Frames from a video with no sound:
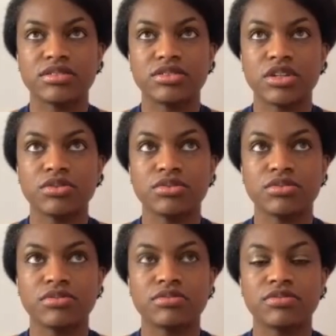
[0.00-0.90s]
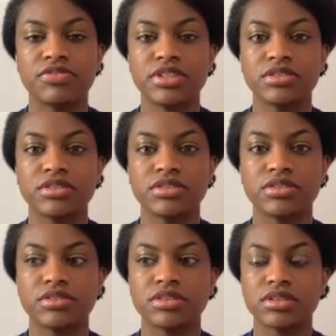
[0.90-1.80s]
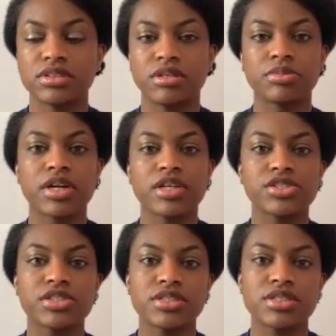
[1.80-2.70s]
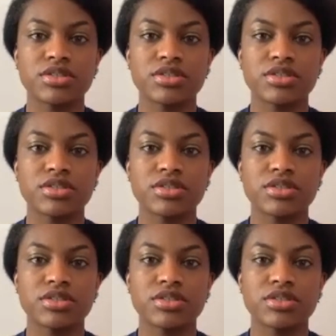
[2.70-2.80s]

don't feel pressured